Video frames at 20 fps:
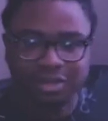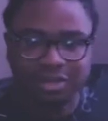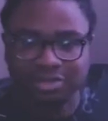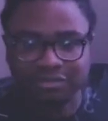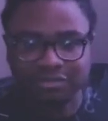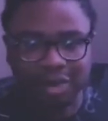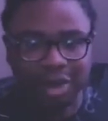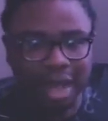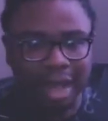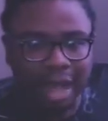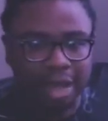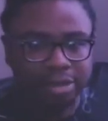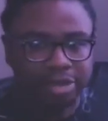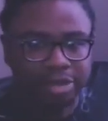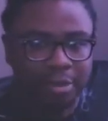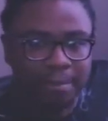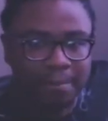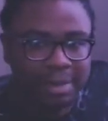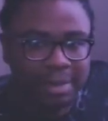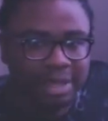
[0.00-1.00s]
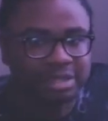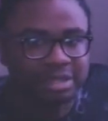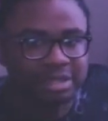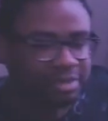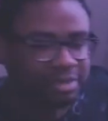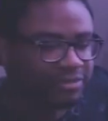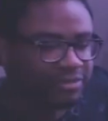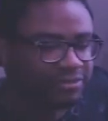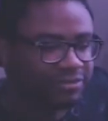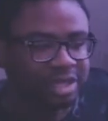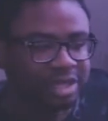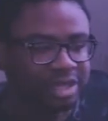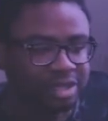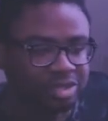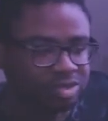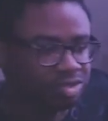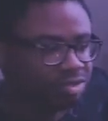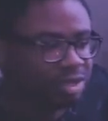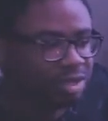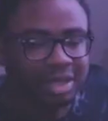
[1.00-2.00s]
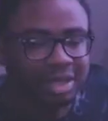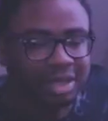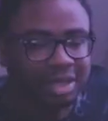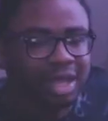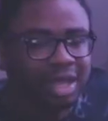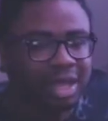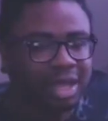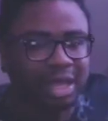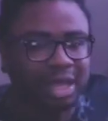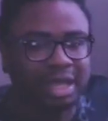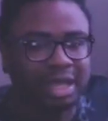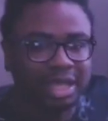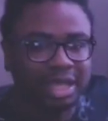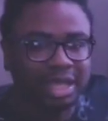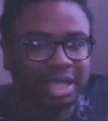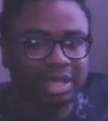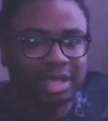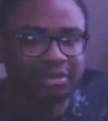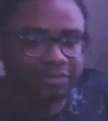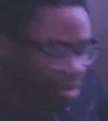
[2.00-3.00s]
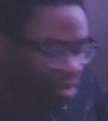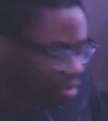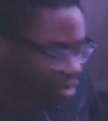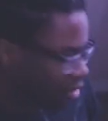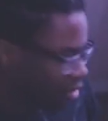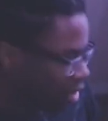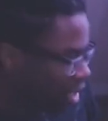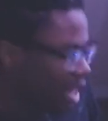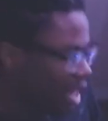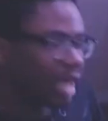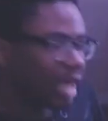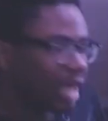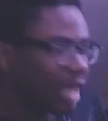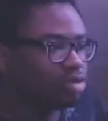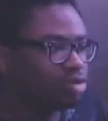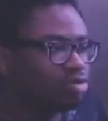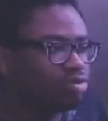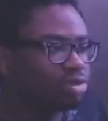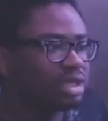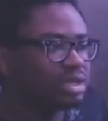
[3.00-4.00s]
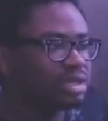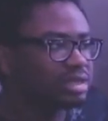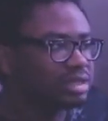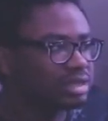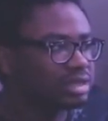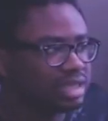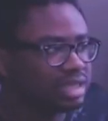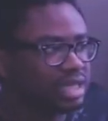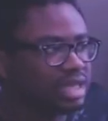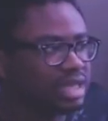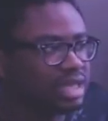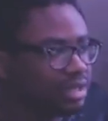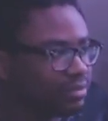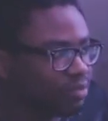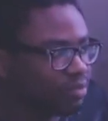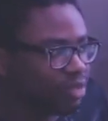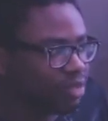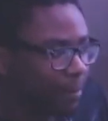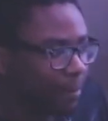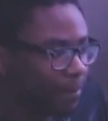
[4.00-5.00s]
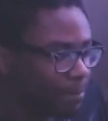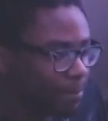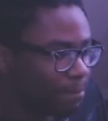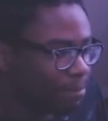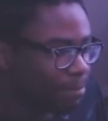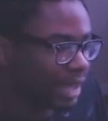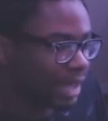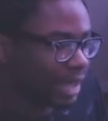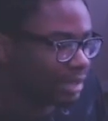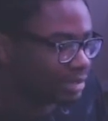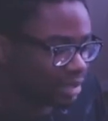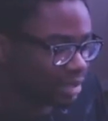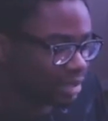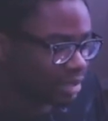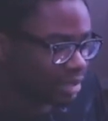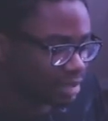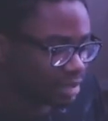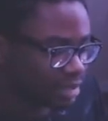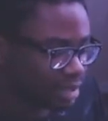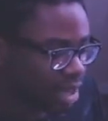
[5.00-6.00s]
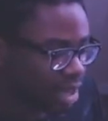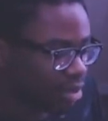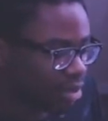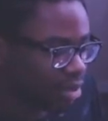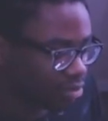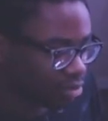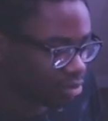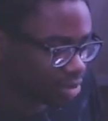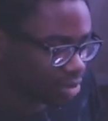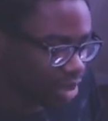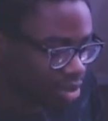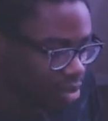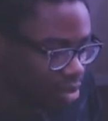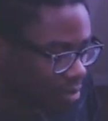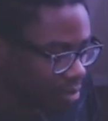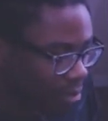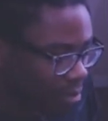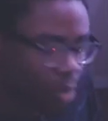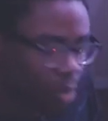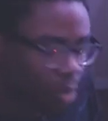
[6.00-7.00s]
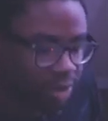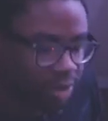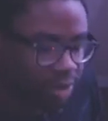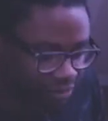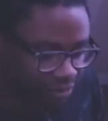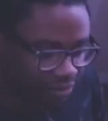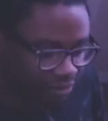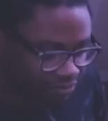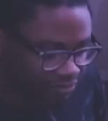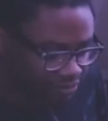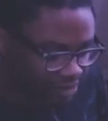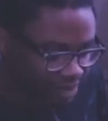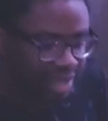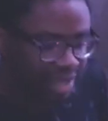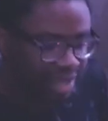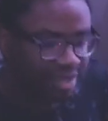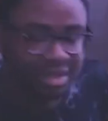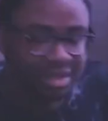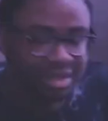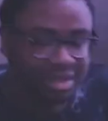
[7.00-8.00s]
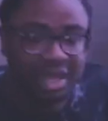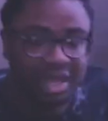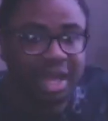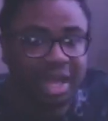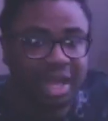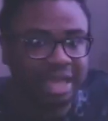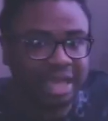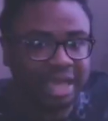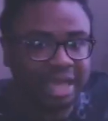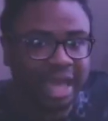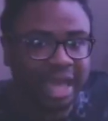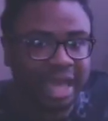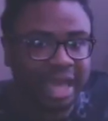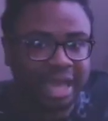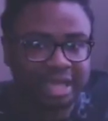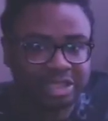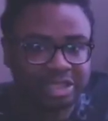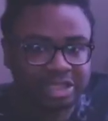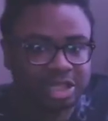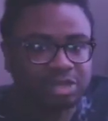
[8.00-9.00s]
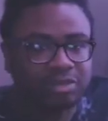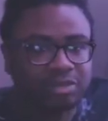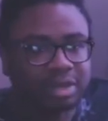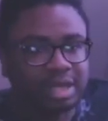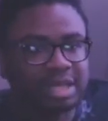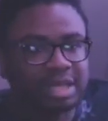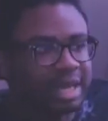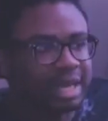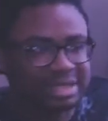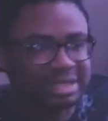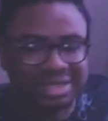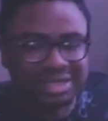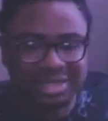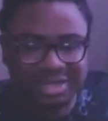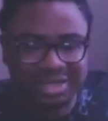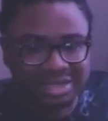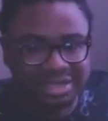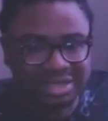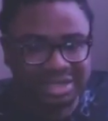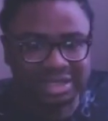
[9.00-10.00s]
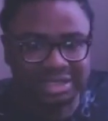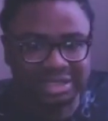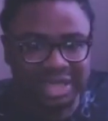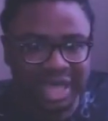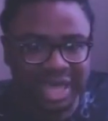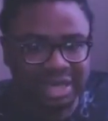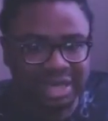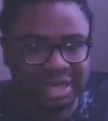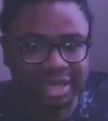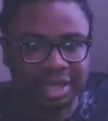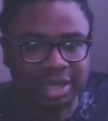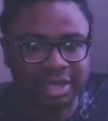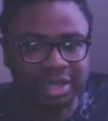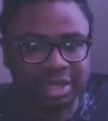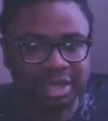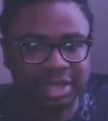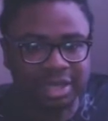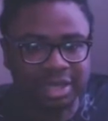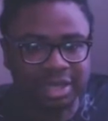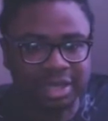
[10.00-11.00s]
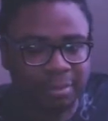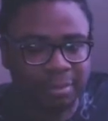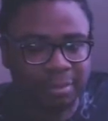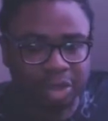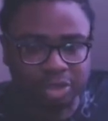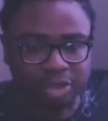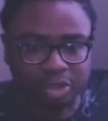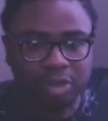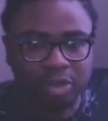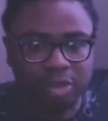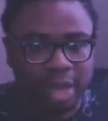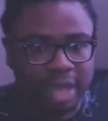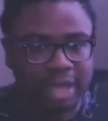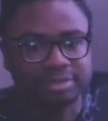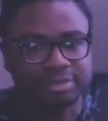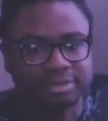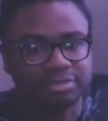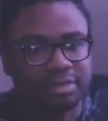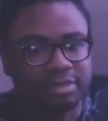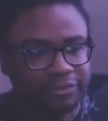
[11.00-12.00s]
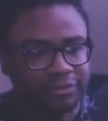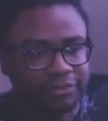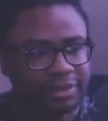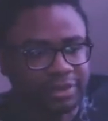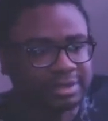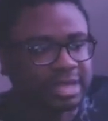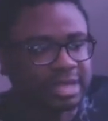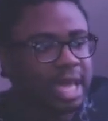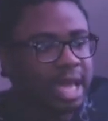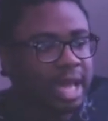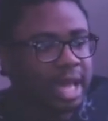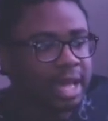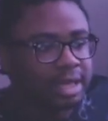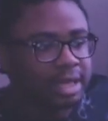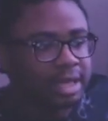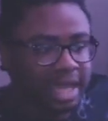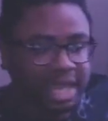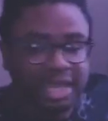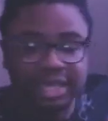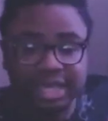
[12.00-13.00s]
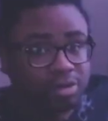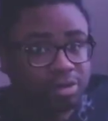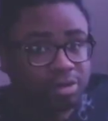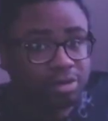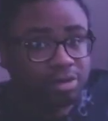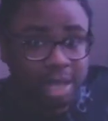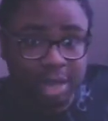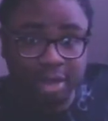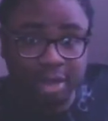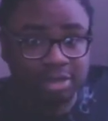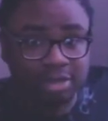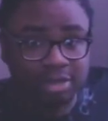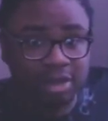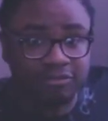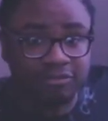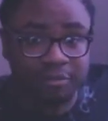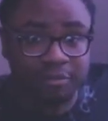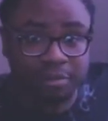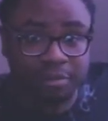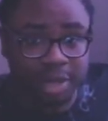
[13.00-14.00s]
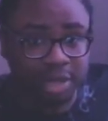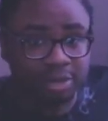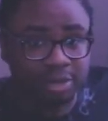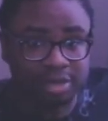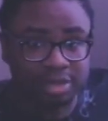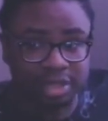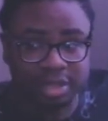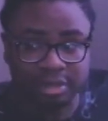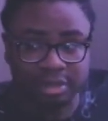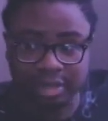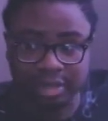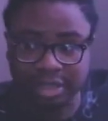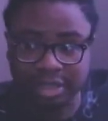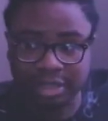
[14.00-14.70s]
of all, how they're meant to be fucking treated, and second of all, like you just see the best of these characters in their moment of death. Like genuinely, and I said this in the chat and Google Hangouts with my friends. They kill characters off better than